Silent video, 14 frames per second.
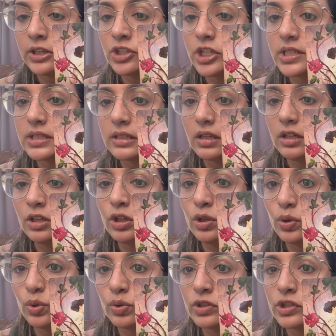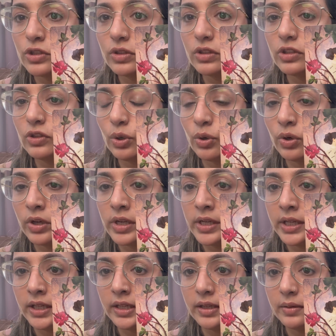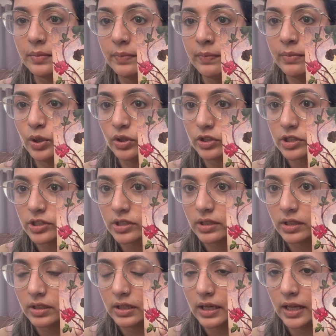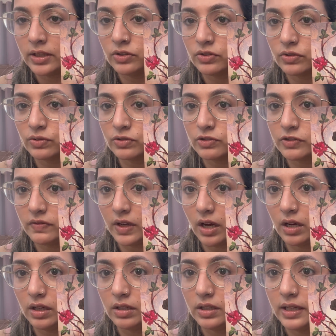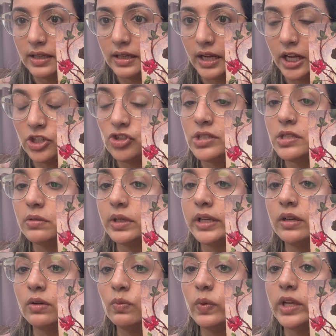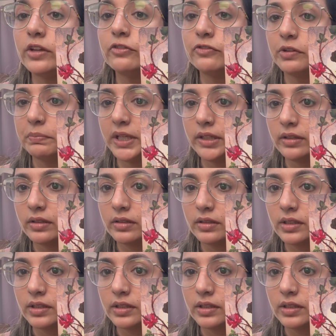She's close to the thorny bush and the rose flower, and she's looking away from it.